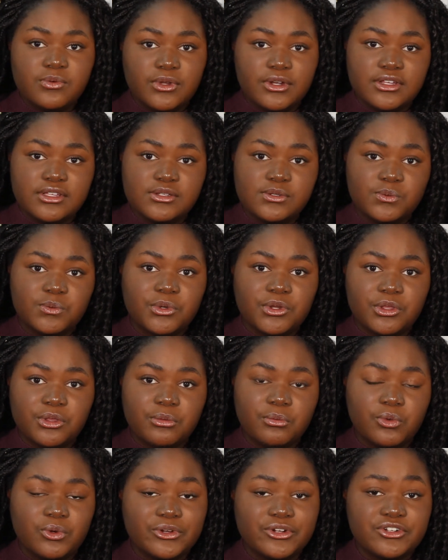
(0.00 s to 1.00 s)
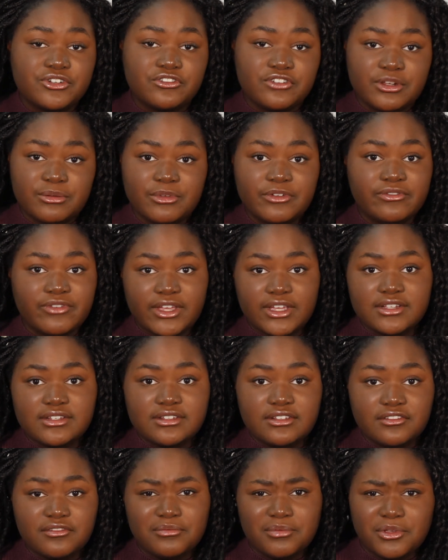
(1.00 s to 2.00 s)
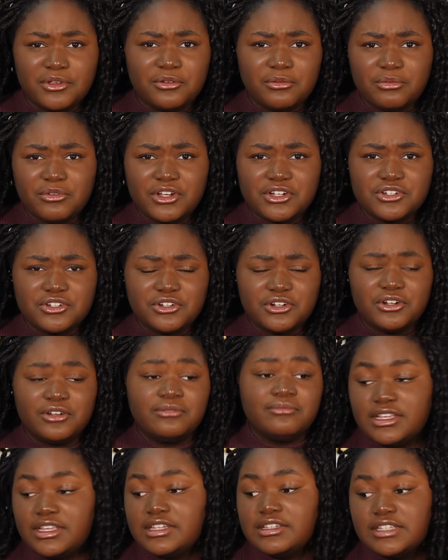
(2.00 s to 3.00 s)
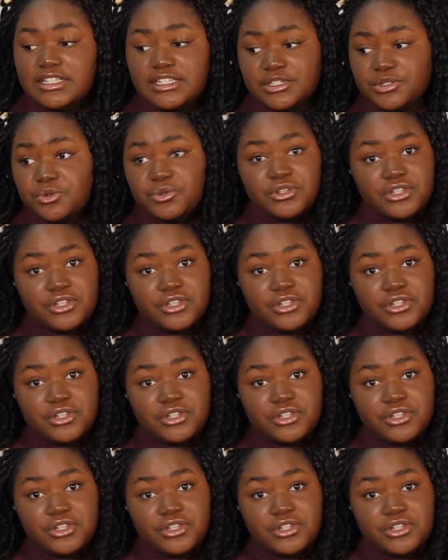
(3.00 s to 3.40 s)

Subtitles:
one is one of the more extreme effects of peer pressure. It can lead to